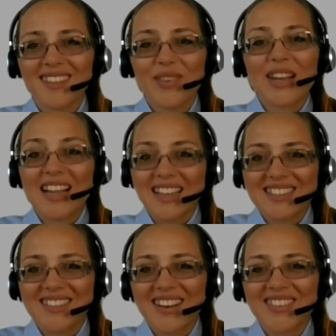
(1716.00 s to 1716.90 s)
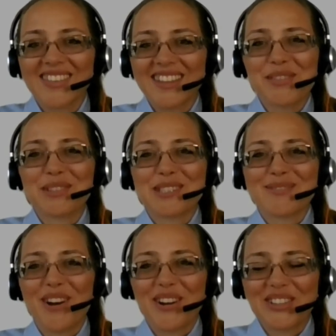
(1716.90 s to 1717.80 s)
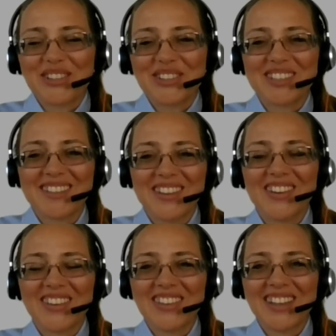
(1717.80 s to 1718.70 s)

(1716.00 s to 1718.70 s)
When I travel, I will smoke too, you know.